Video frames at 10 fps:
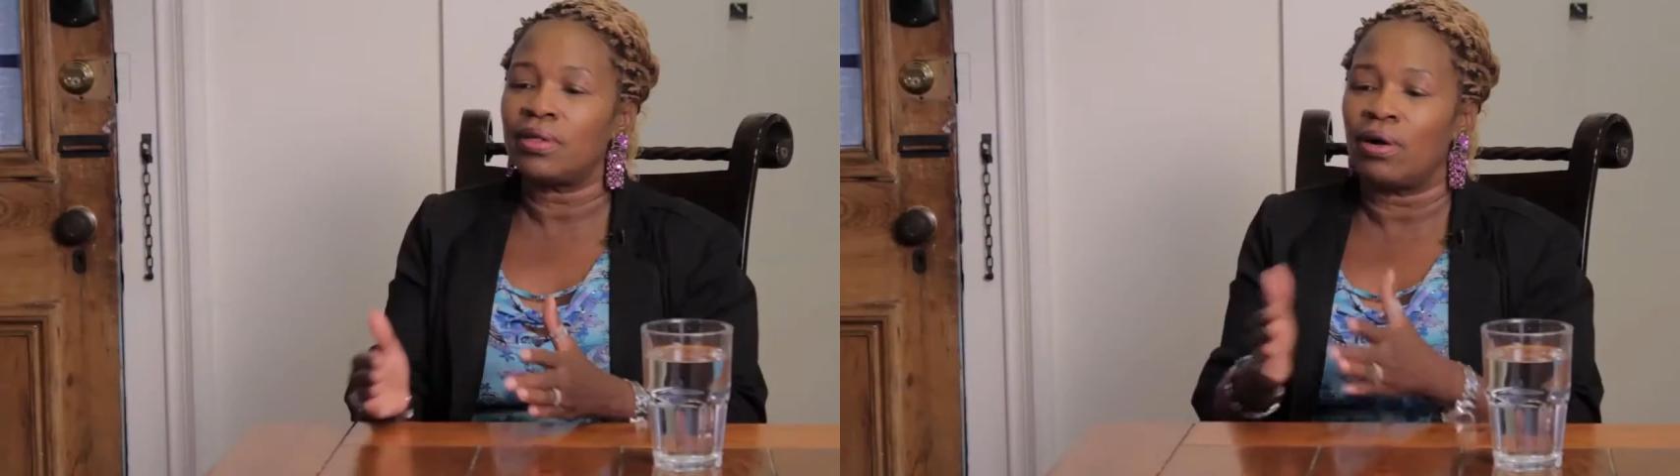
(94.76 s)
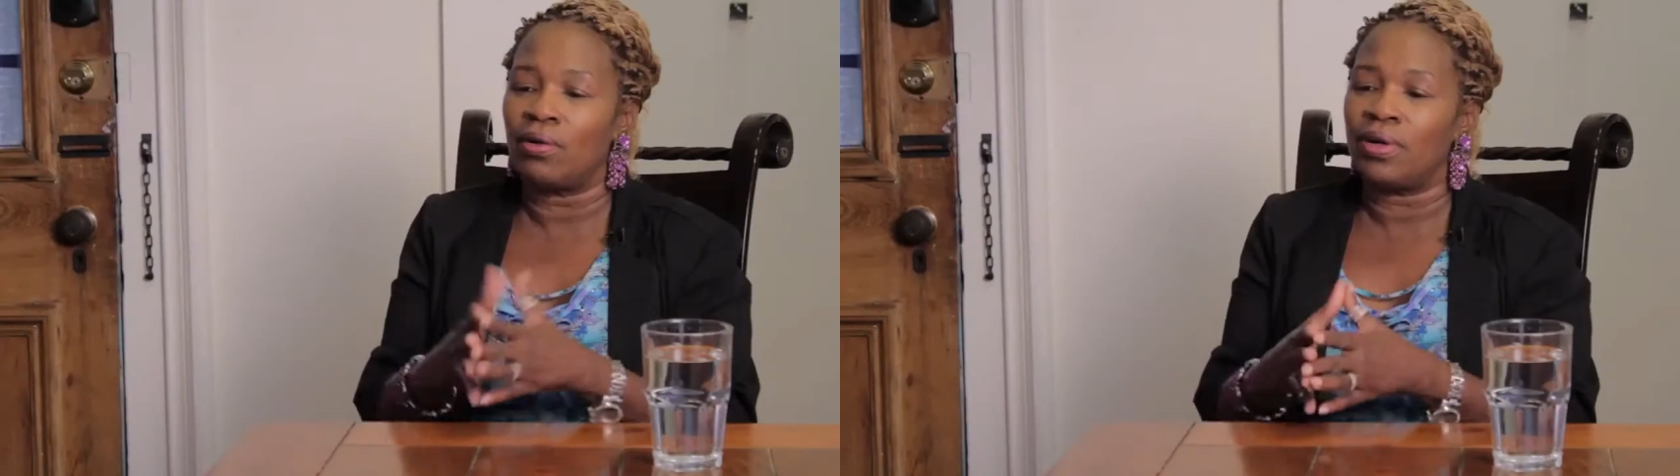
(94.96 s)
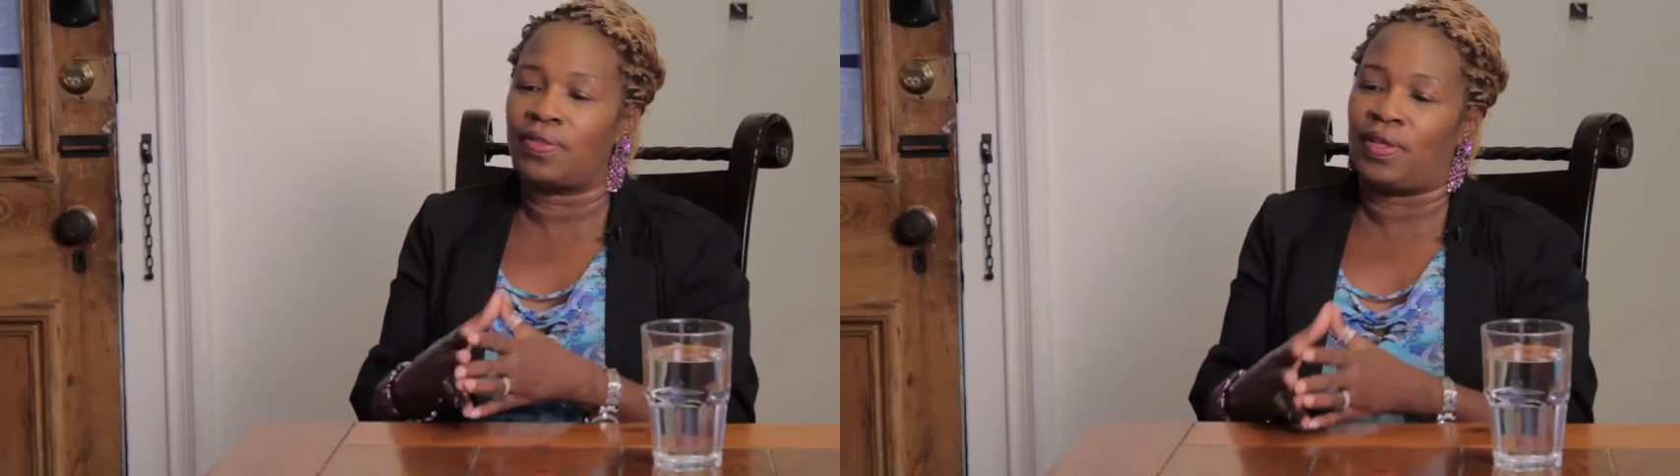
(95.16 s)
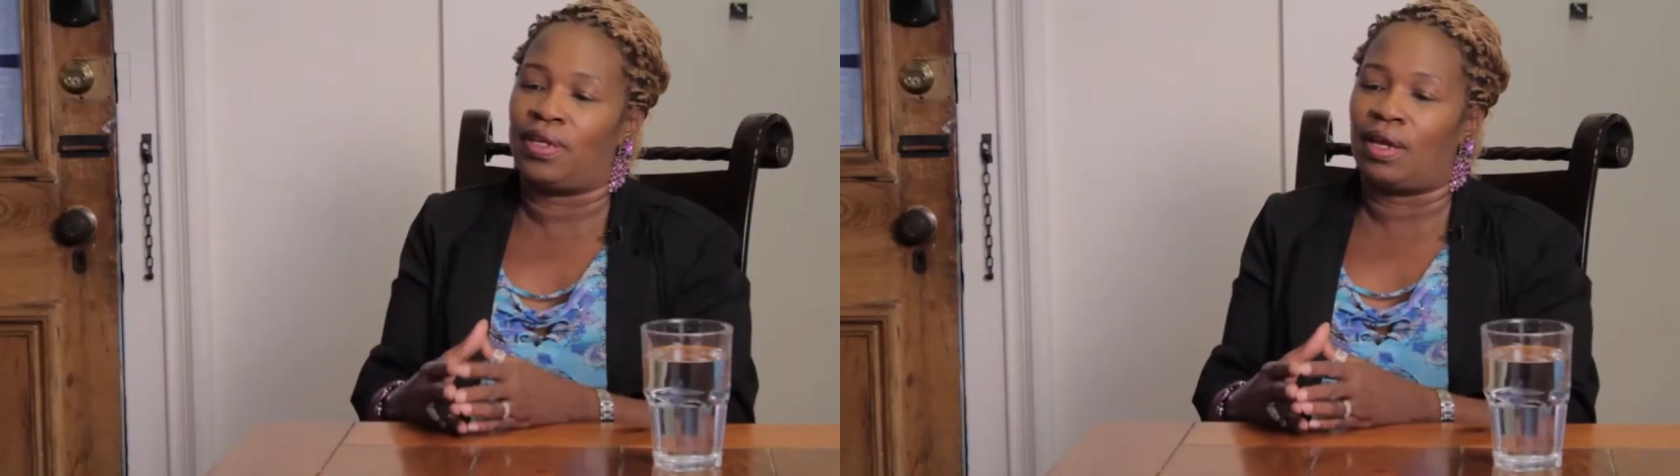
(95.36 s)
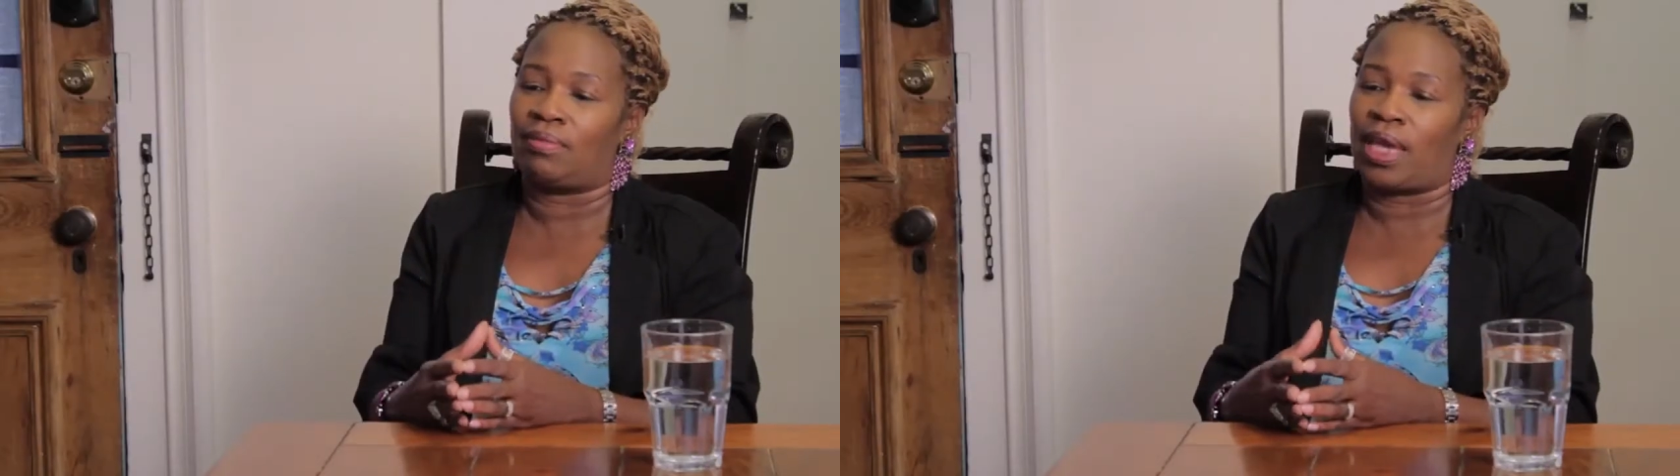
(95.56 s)
Only
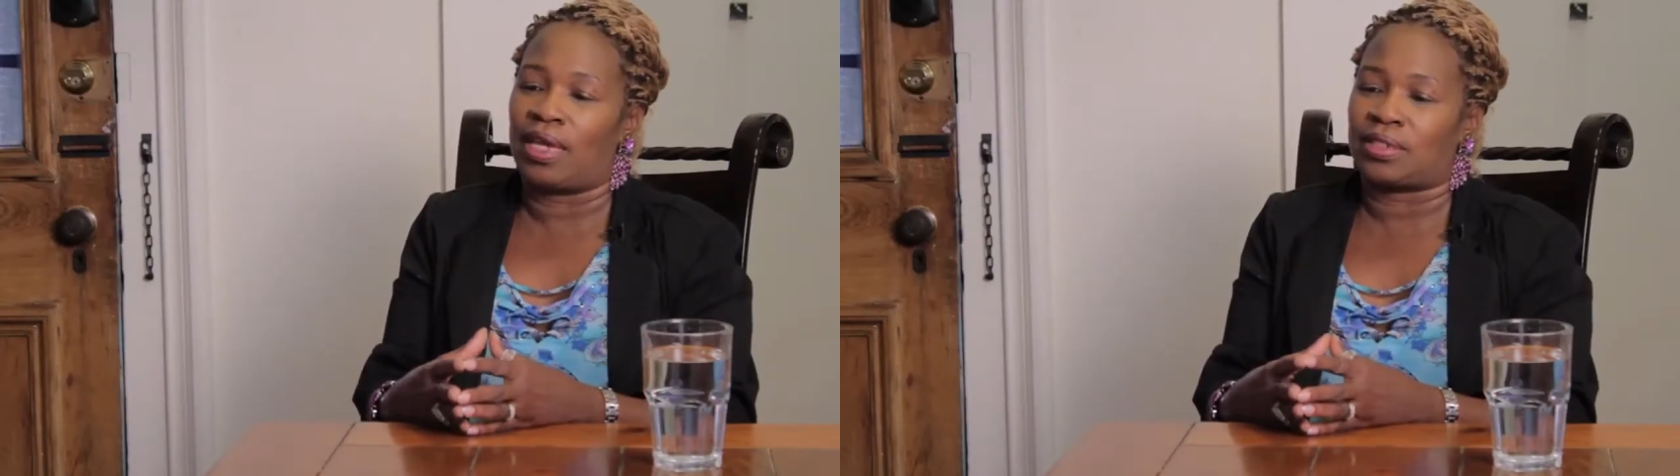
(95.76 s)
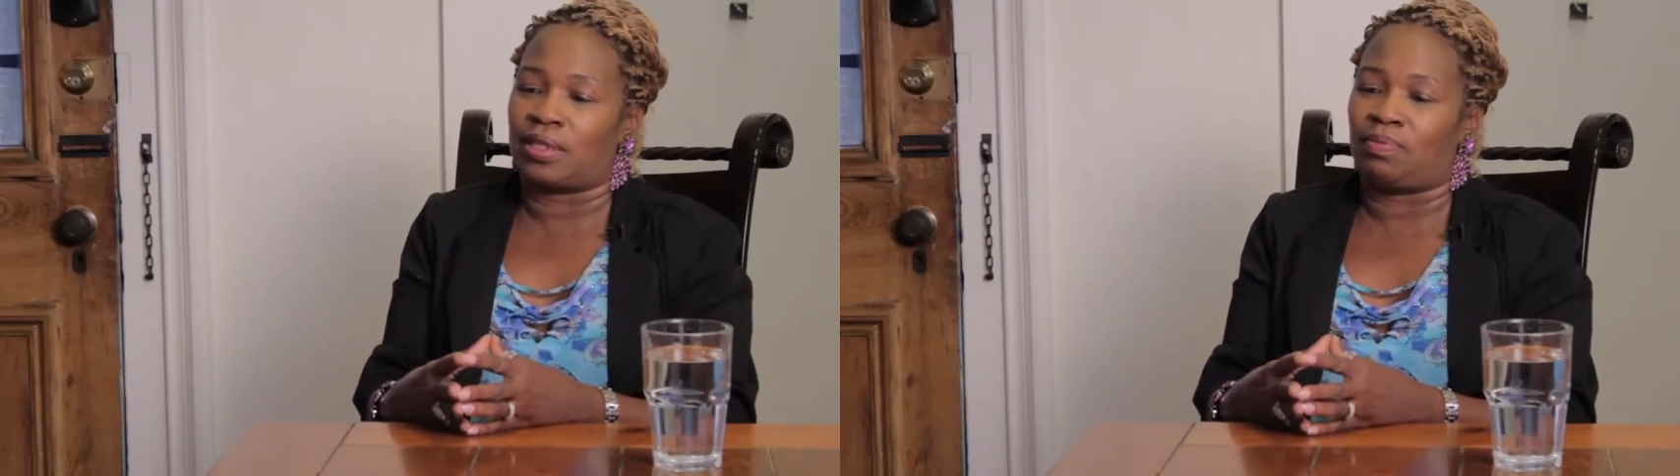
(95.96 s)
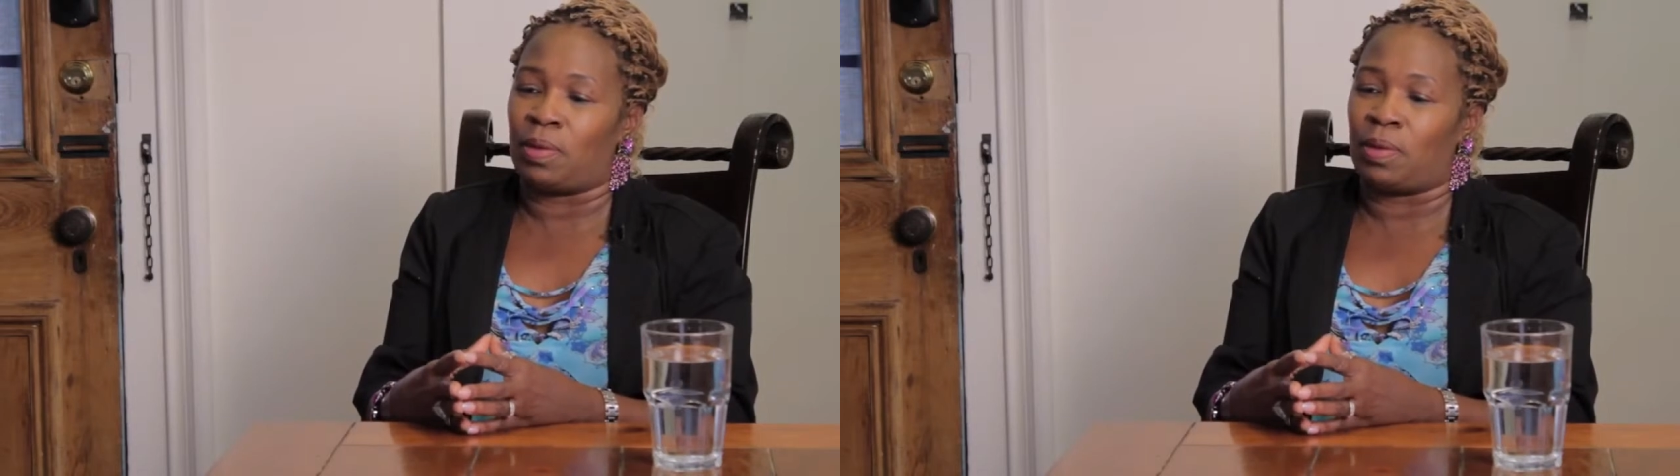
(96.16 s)
thing I'm asking